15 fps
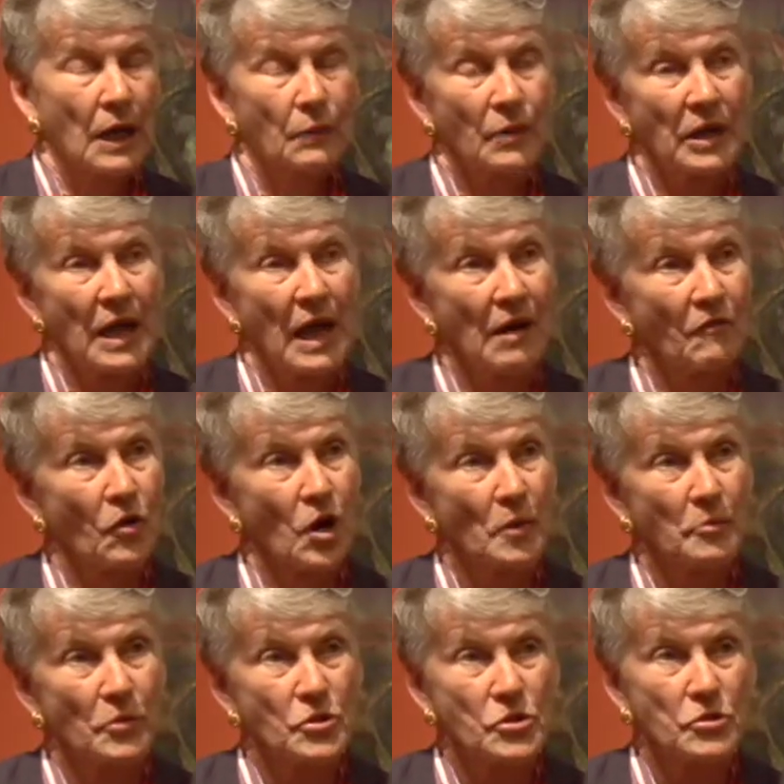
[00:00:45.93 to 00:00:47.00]
We have
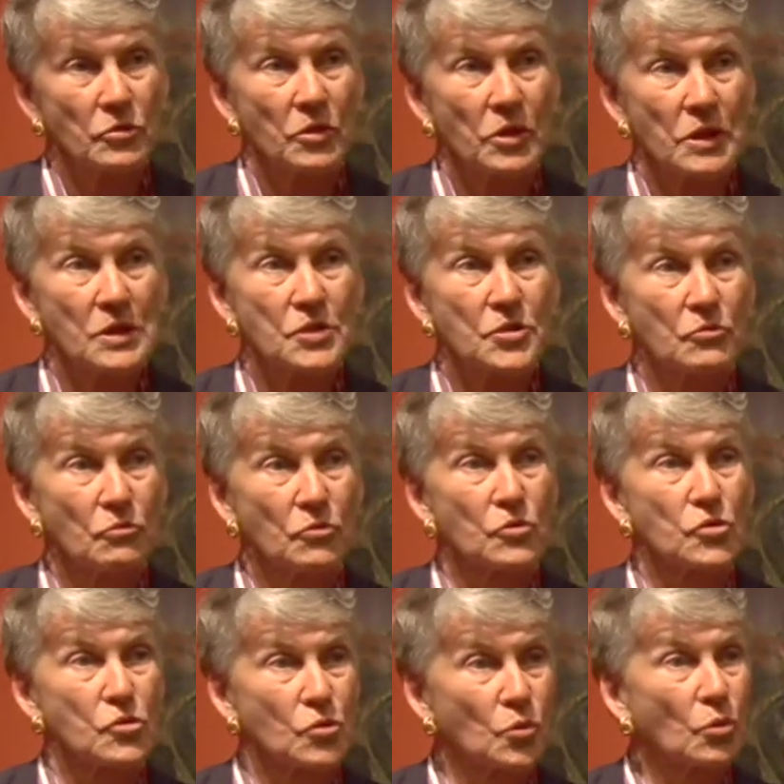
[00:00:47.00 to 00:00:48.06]
opportunities through
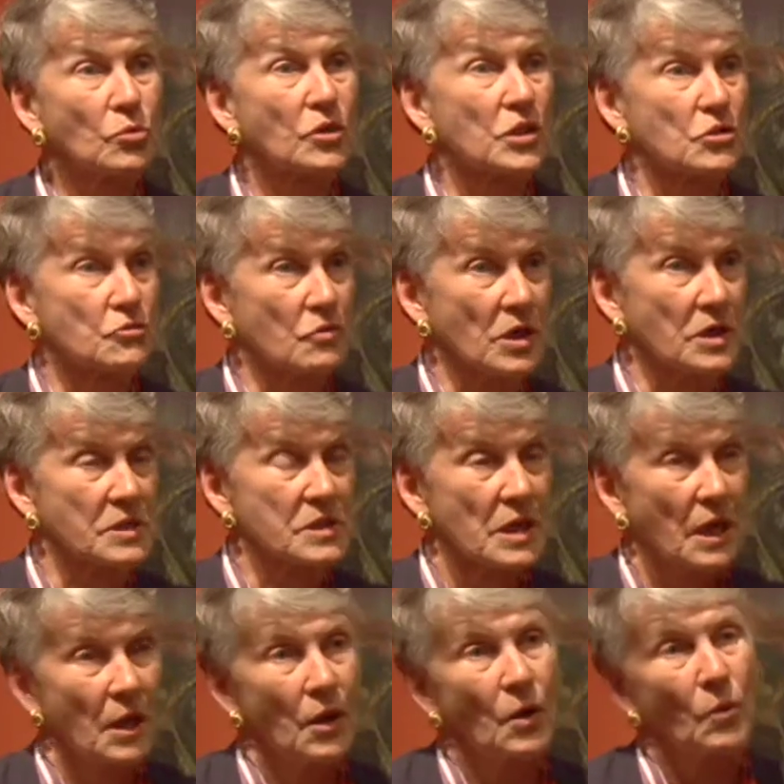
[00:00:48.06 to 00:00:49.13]
the school districts
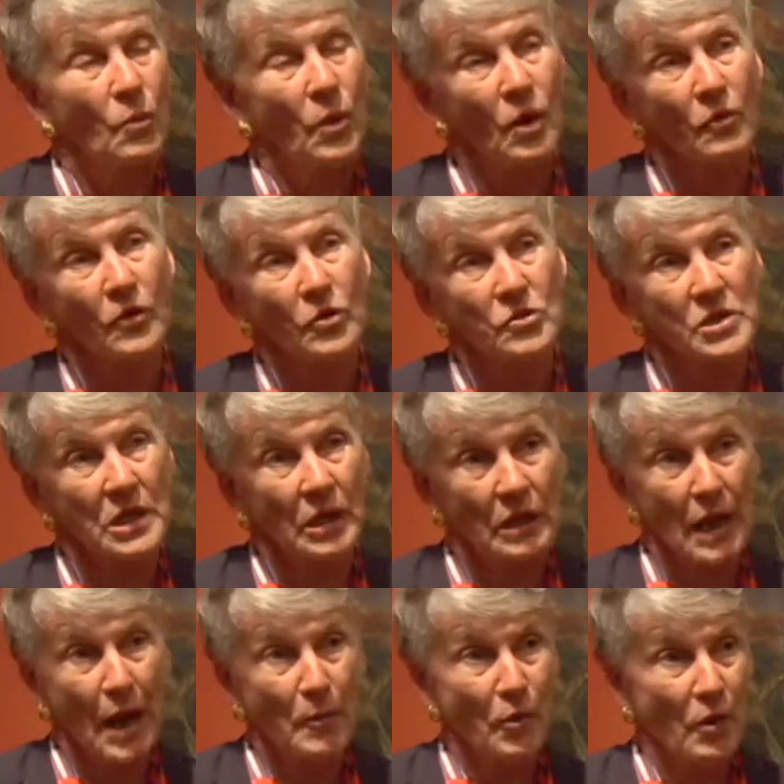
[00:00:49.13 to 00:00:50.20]
where there's
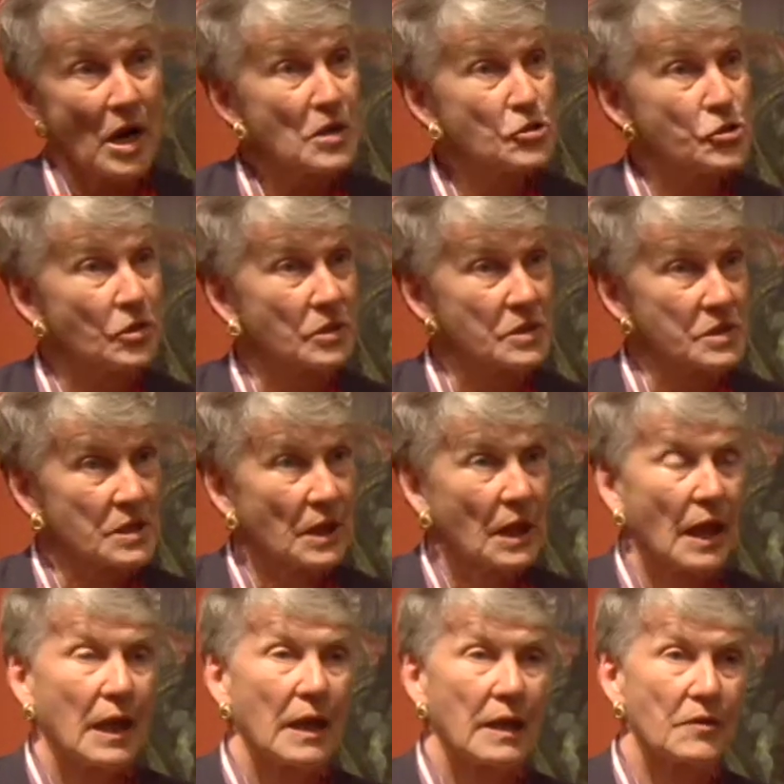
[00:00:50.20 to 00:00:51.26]
collaborations.
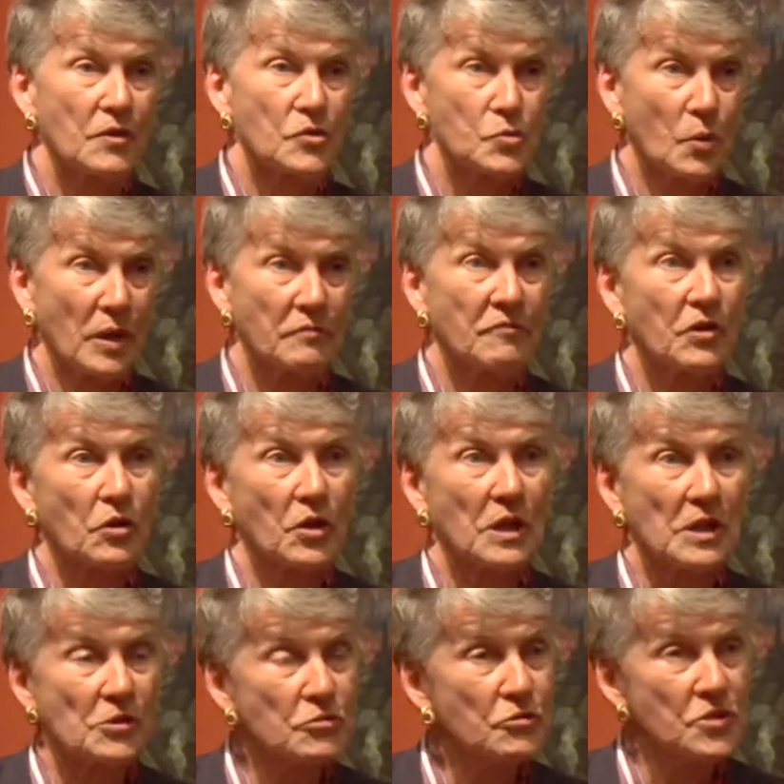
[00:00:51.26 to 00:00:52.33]
And there's one
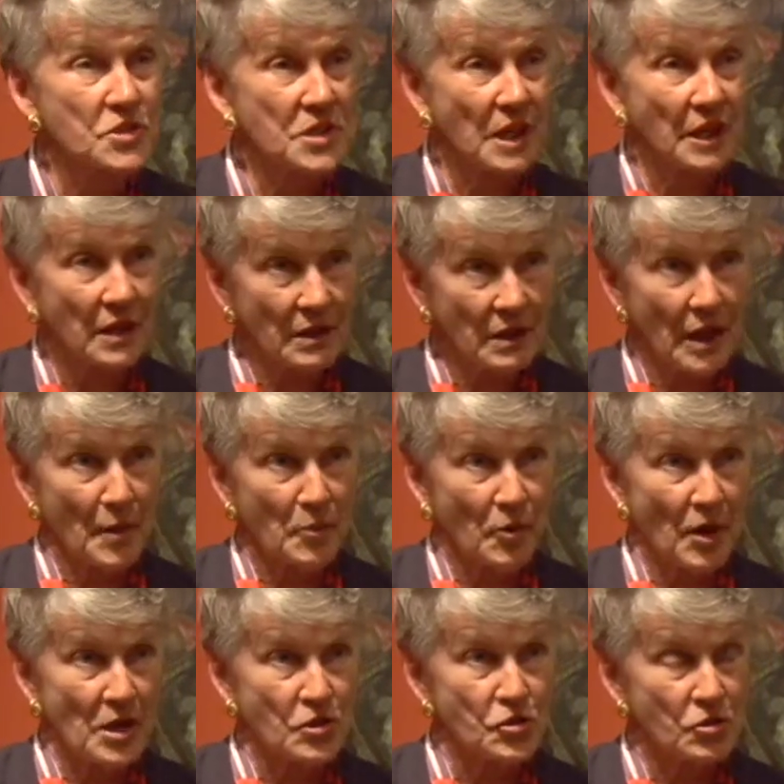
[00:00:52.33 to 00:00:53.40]
very interesting
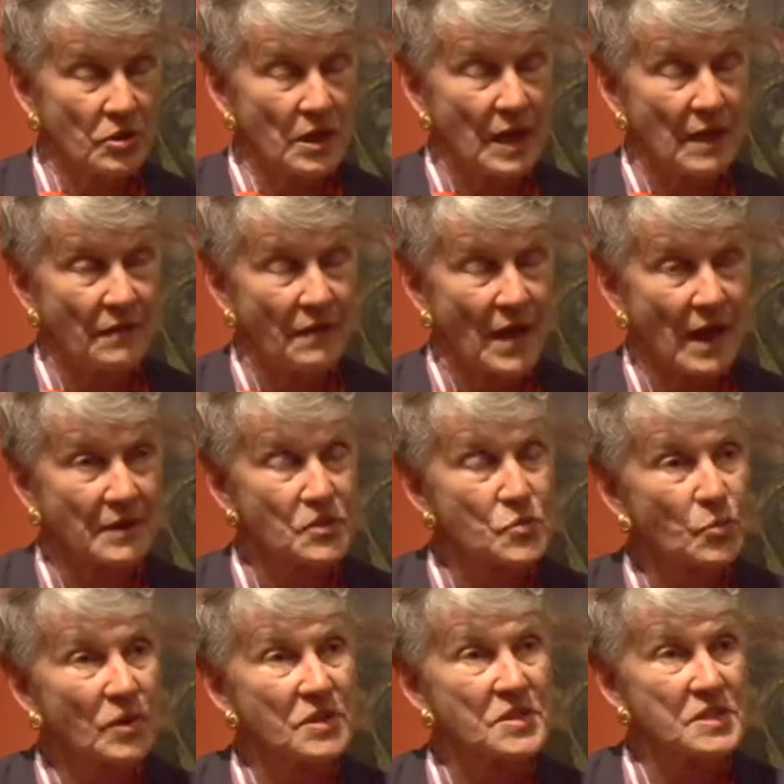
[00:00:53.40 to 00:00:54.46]
collaboration, and
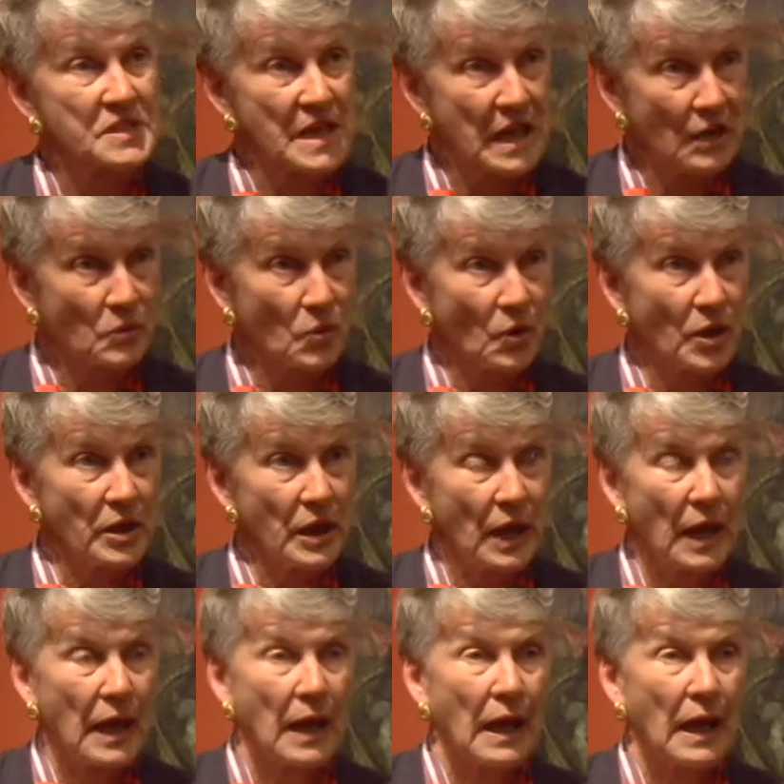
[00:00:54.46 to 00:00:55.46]
that's with Stanwood.